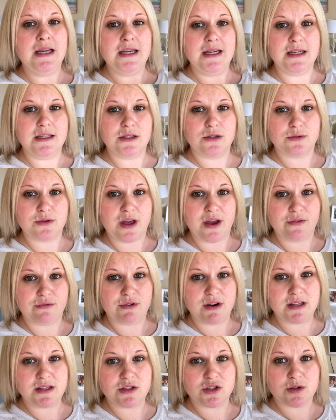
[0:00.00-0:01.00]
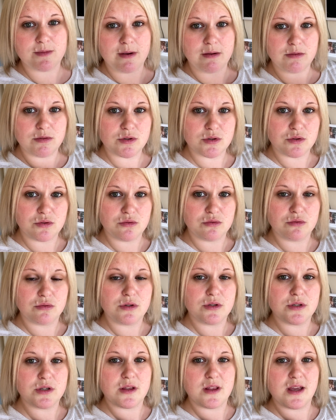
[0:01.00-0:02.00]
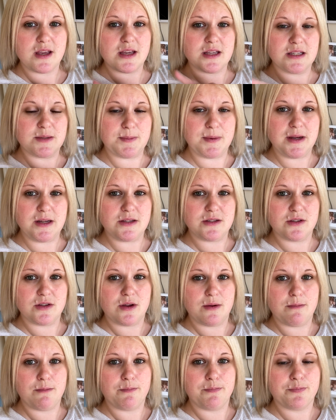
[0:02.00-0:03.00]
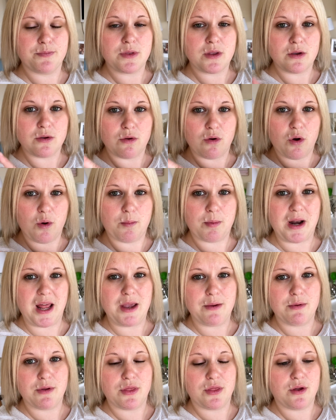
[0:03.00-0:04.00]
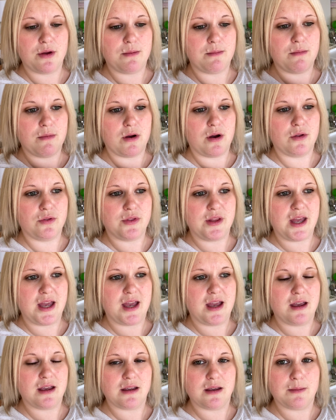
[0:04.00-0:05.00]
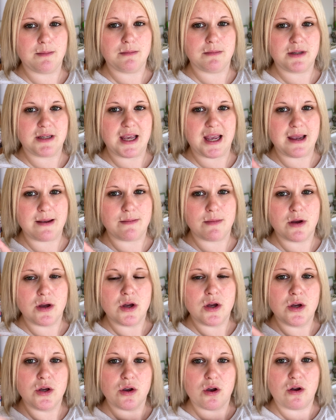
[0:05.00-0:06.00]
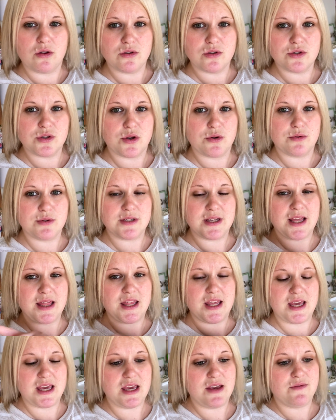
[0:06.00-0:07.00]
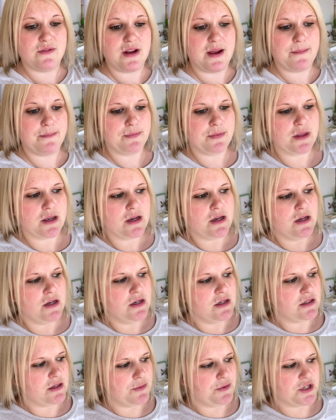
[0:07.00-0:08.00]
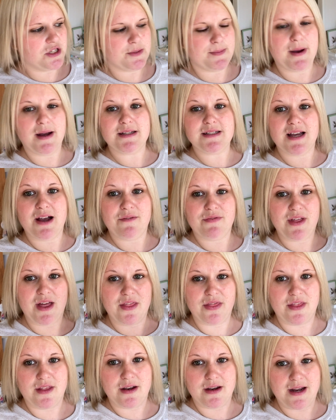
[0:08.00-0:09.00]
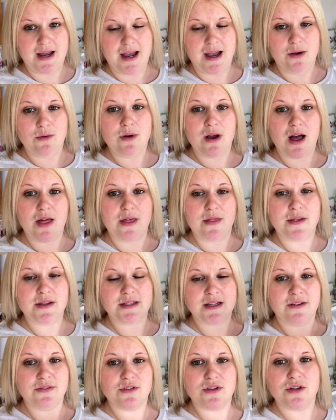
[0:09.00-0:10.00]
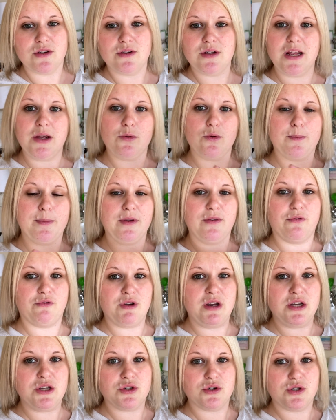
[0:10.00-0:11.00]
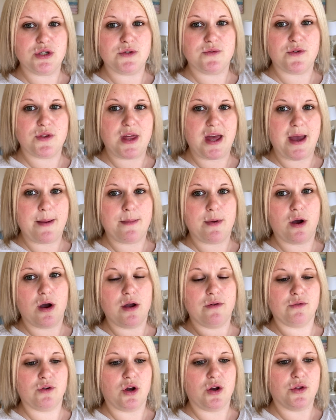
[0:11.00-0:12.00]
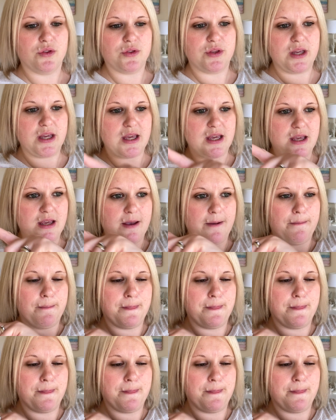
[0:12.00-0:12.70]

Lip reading: until their friends come out of school so they can speak to them or play with them on their game consoles in the evening. So we're just about to have that now, and then this afternoon it will be free choice for them. I've got the